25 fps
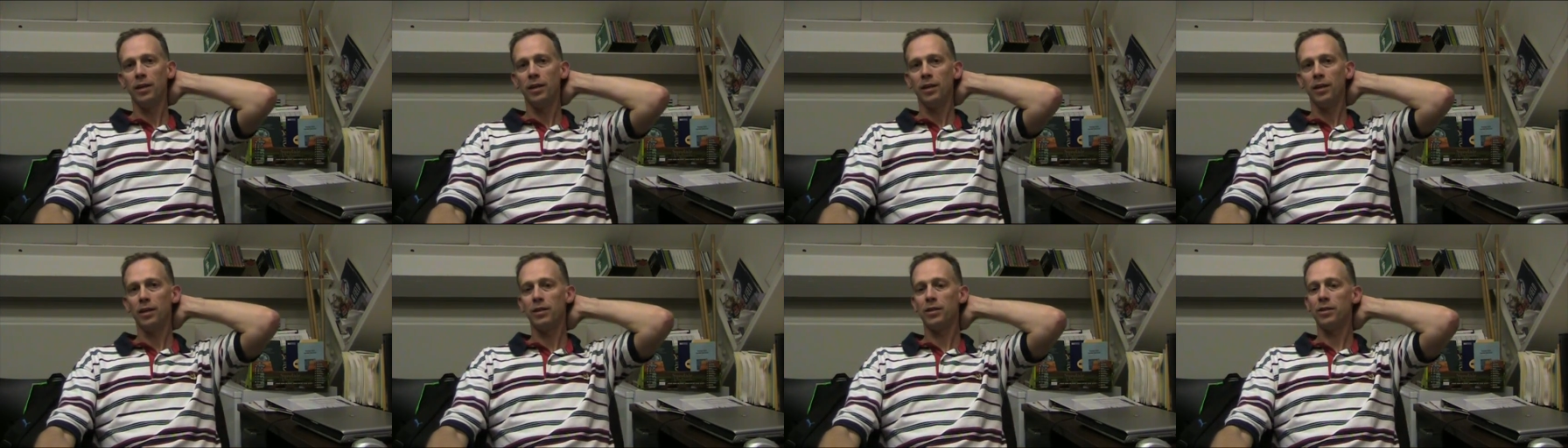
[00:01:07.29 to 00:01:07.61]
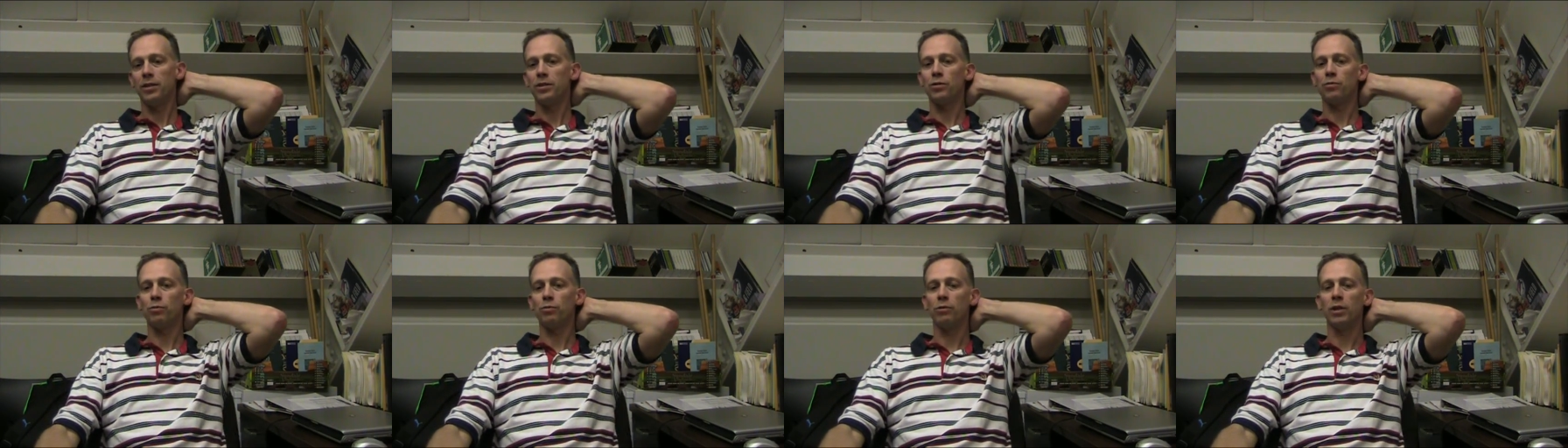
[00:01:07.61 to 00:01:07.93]
it
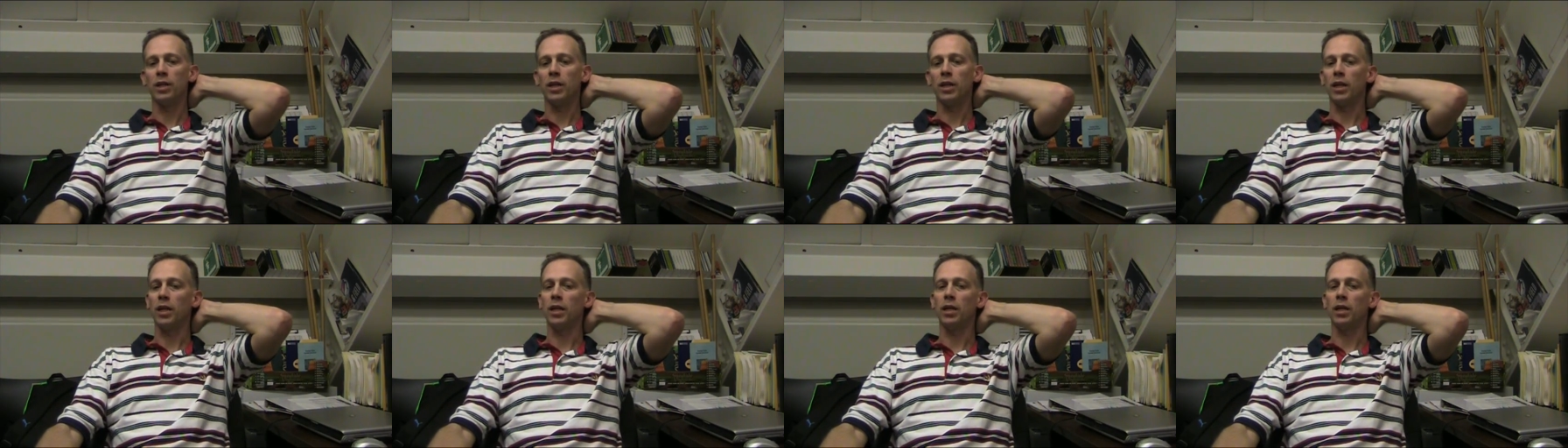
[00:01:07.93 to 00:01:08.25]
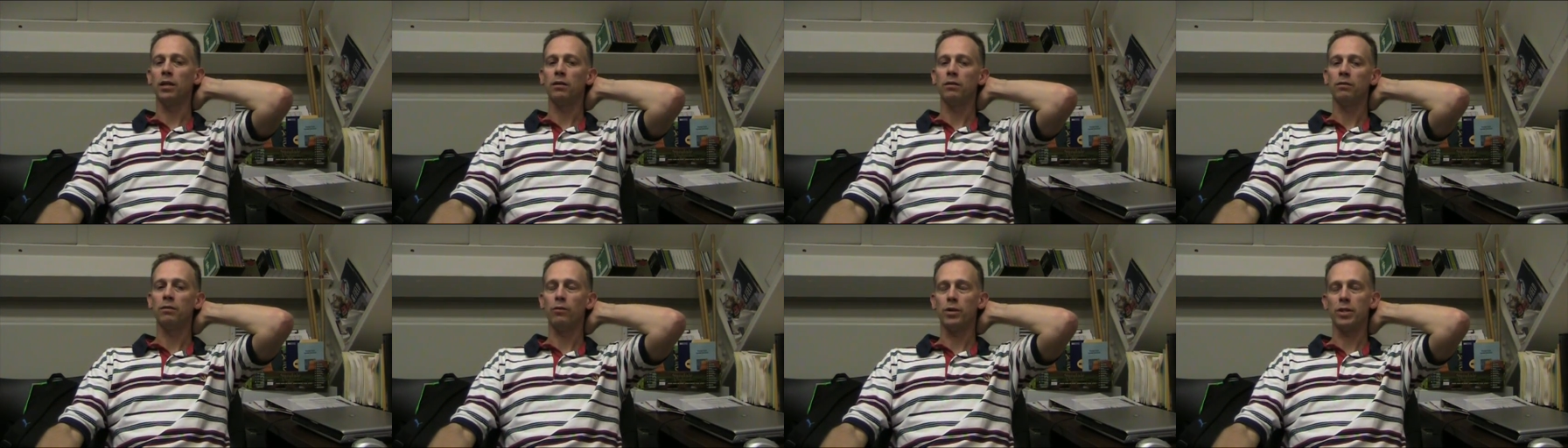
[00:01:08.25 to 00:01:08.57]
just really
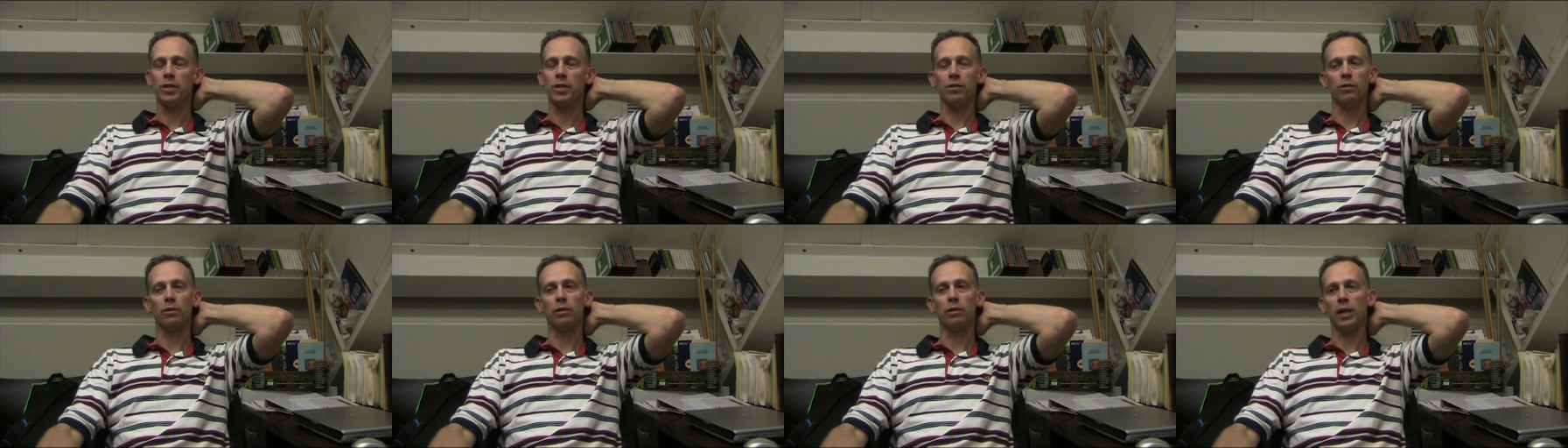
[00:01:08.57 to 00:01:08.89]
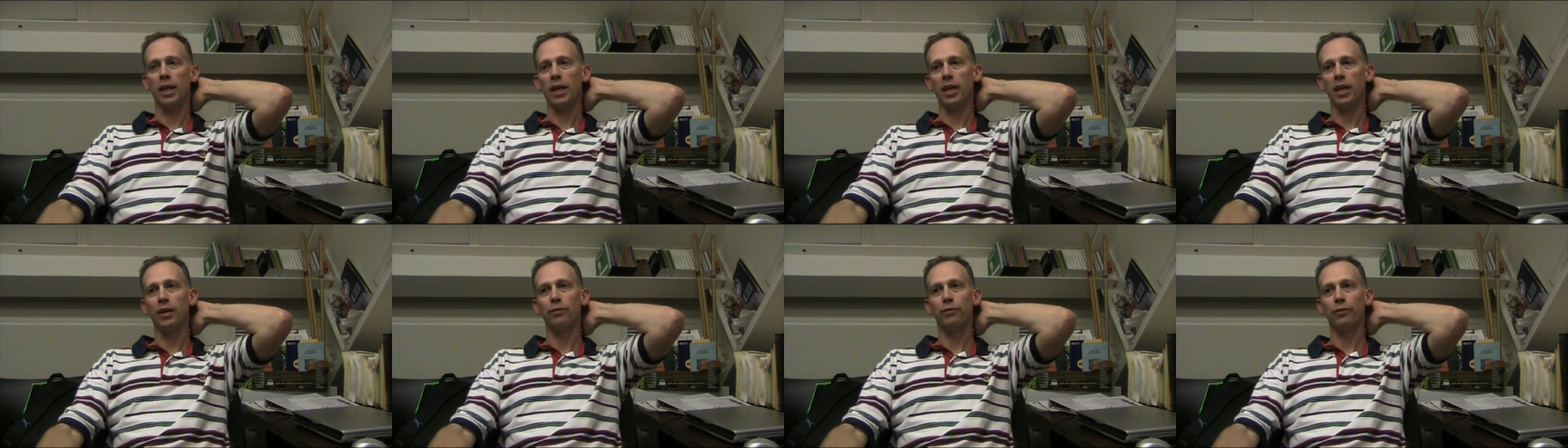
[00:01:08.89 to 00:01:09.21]
was a
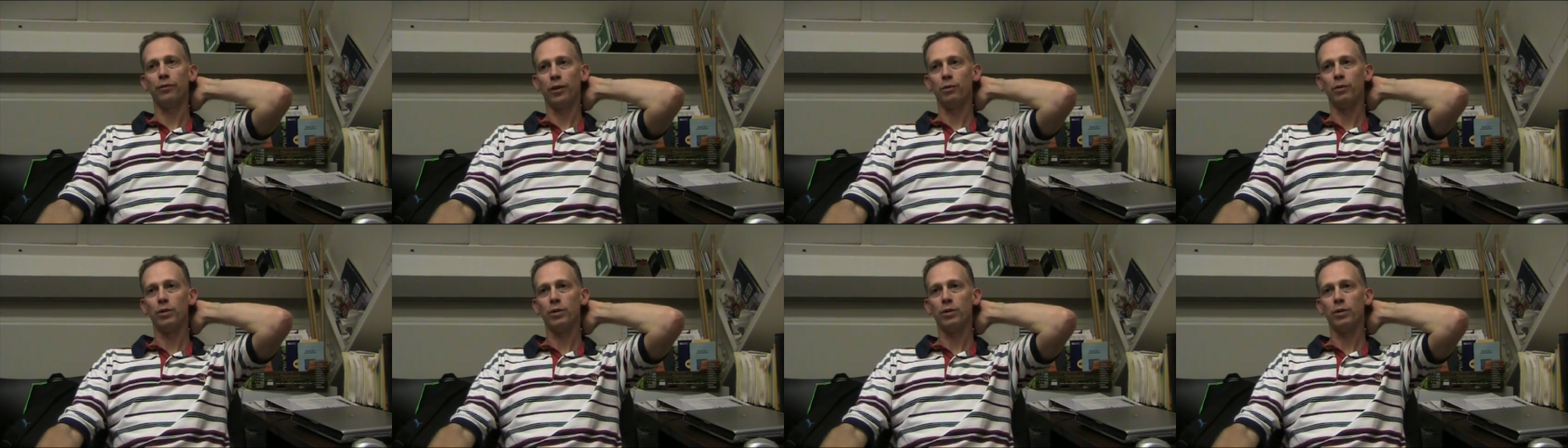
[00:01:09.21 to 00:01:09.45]
relief.